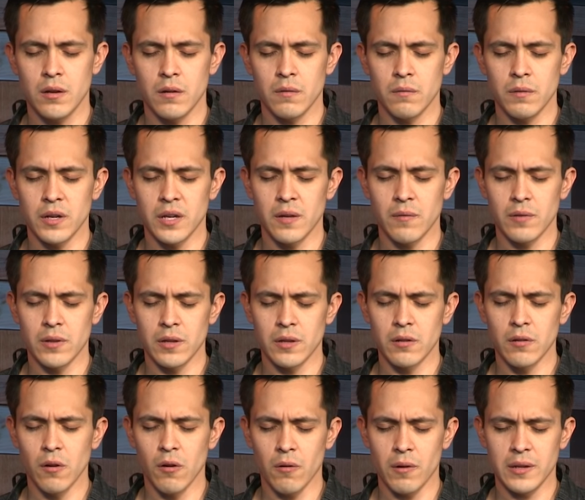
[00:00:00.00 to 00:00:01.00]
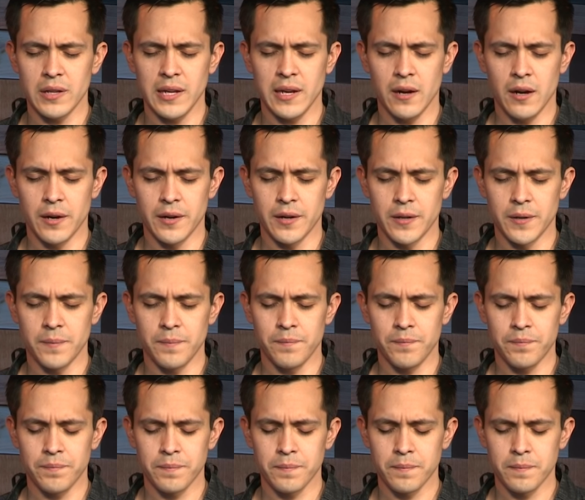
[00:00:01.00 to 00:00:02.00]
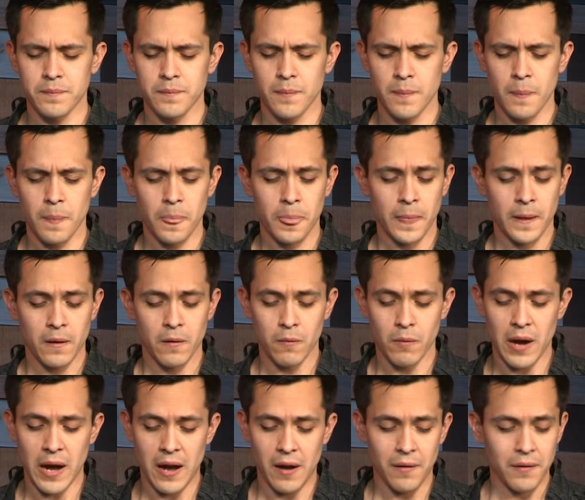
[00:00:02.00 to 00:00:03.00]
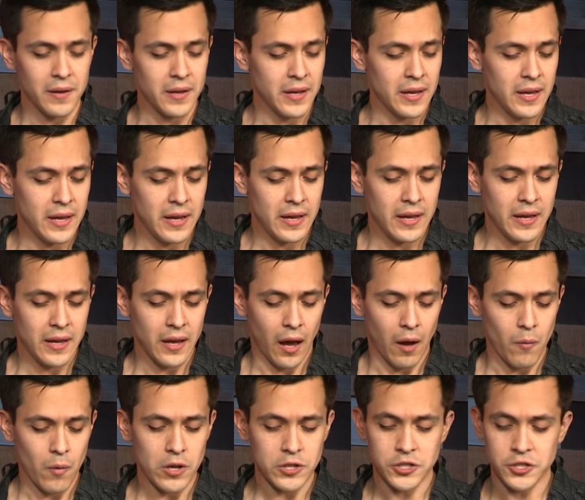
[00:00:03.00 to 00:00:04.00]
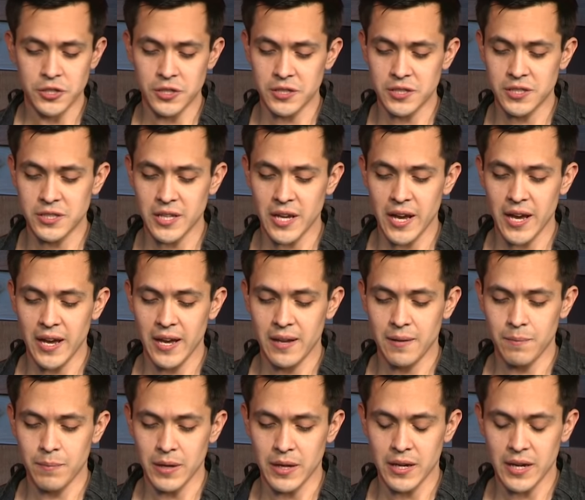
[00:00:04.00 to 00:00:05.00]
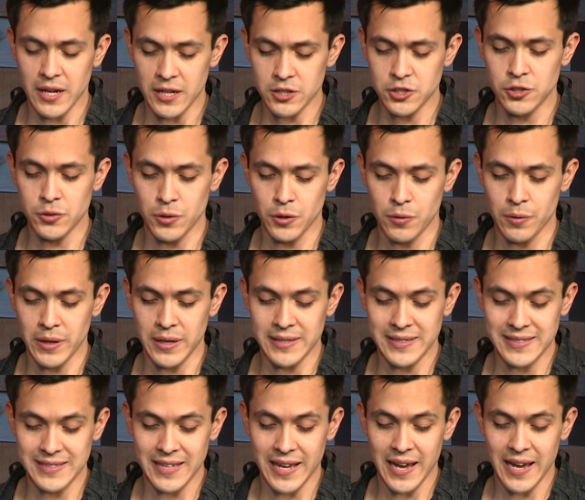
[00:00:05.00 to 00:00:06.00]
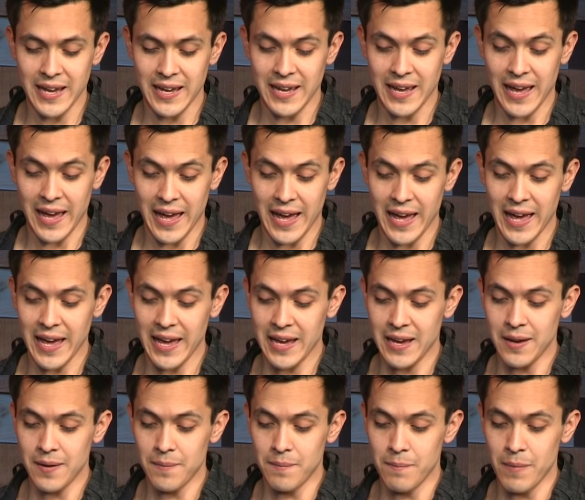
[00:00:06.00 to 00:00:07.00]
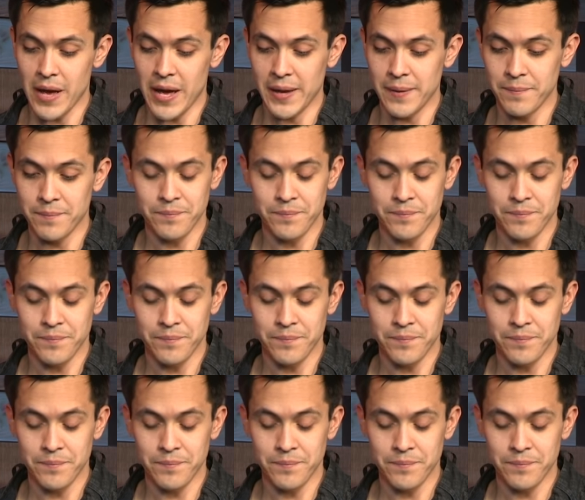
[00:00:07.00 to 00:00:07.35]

we give you the glory and the honor. Wow. I want you to say it because you agree. Say amen.